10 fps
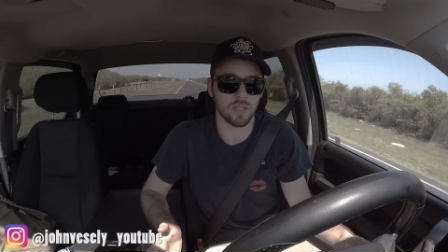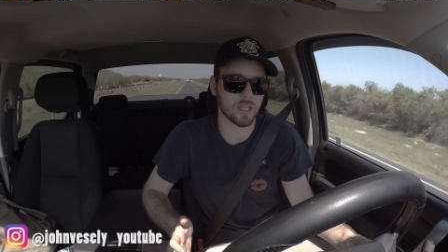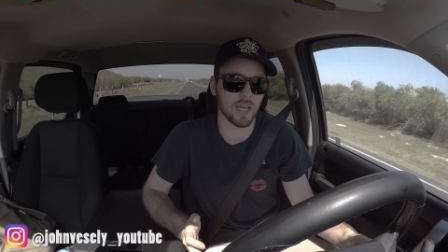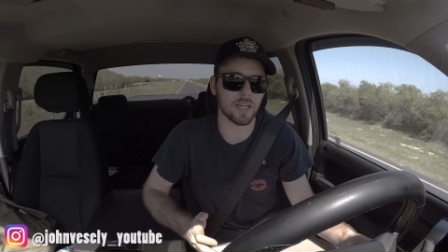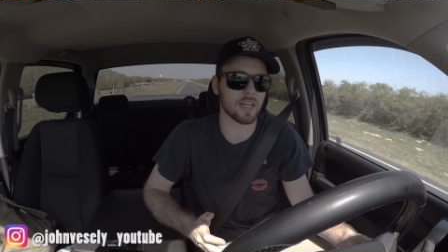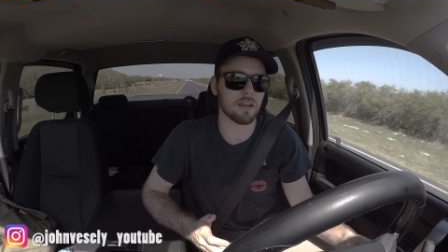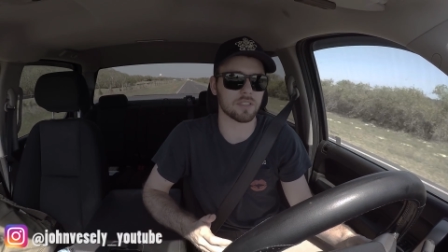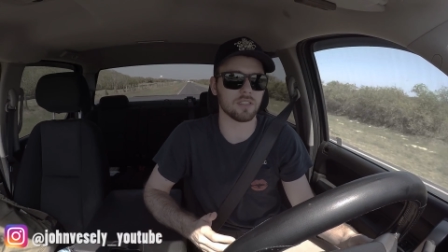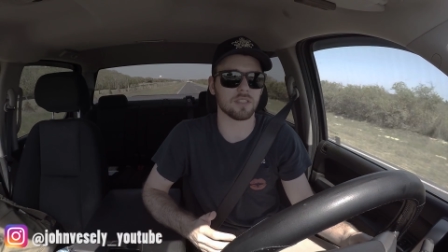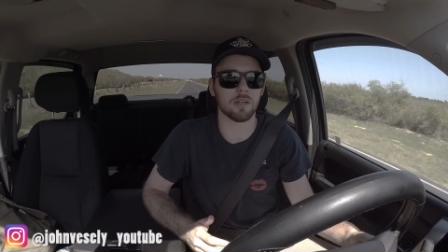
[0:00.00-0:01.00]
Like I didn't have
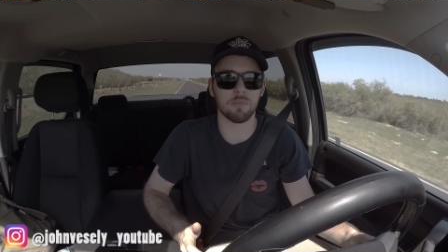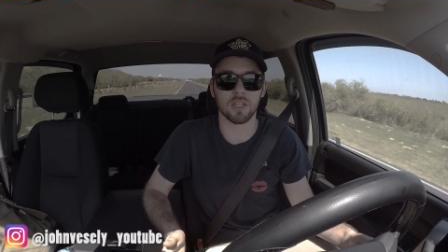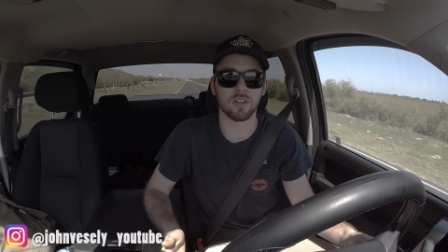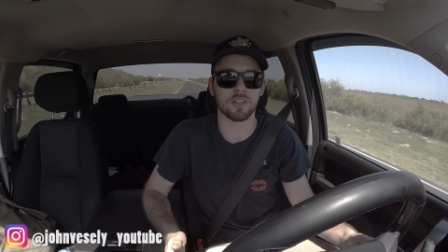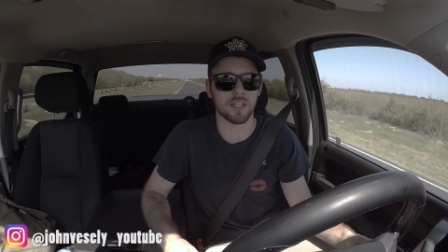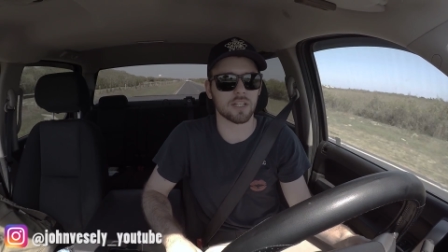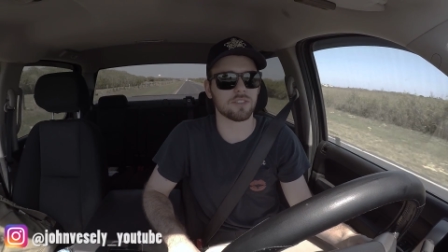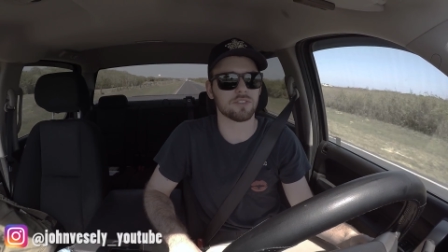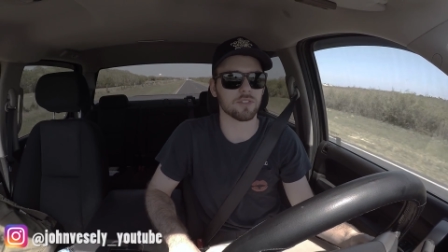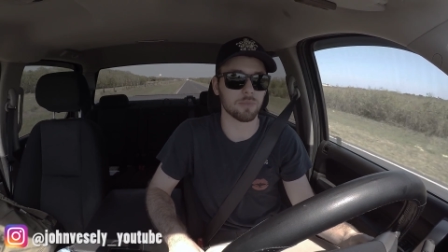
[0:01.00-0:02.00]
to get bigger
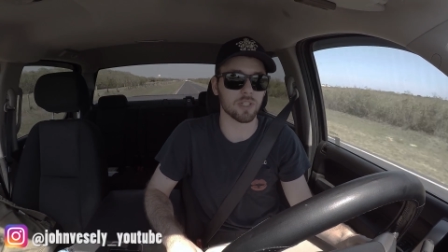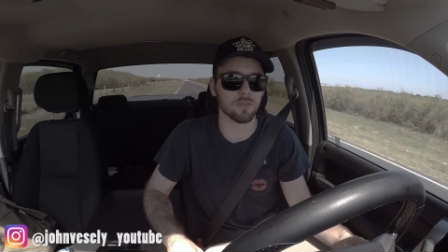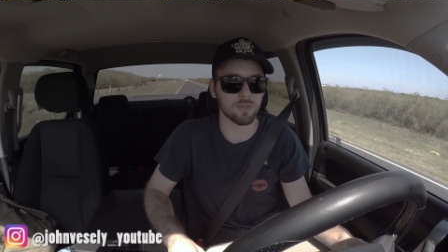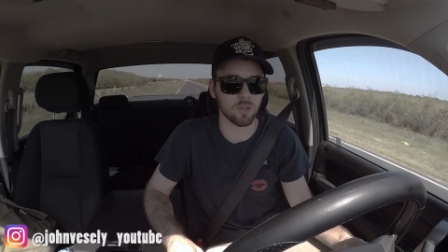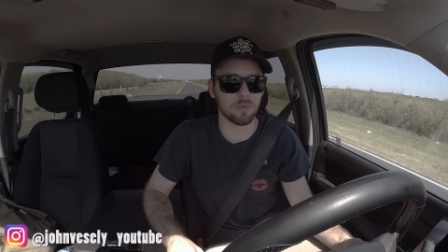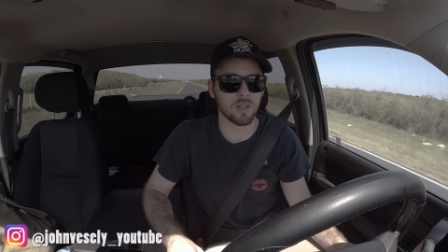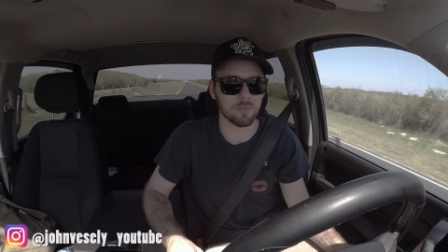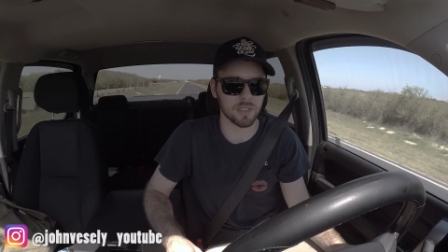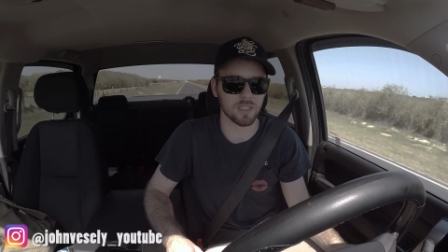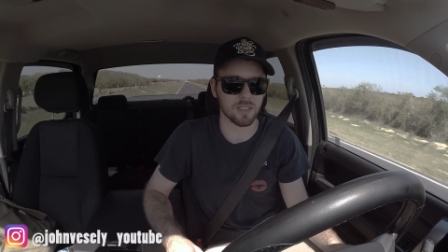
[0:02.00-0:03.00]
injectors or a bigger fuel
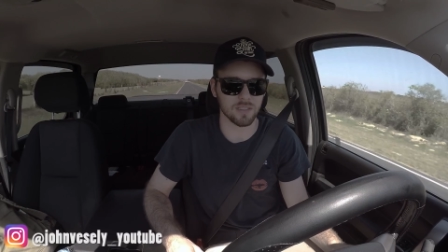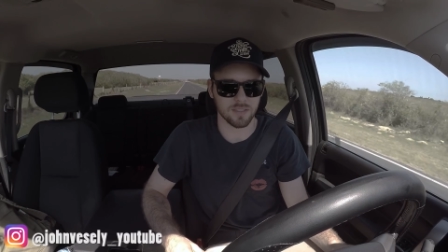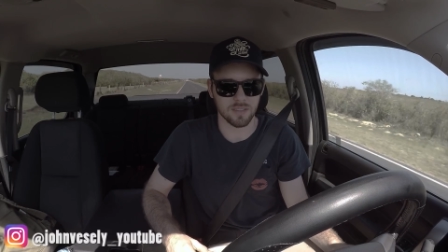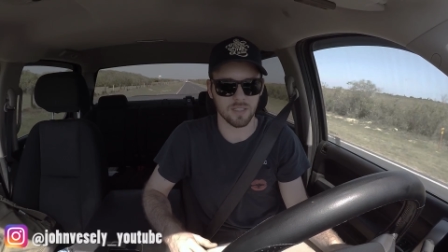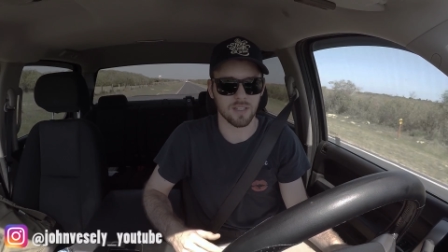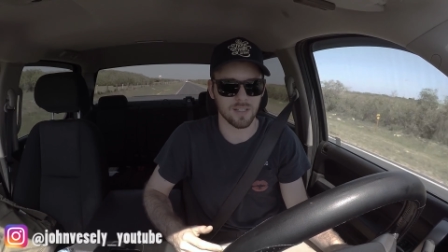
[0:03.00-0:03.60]
pump because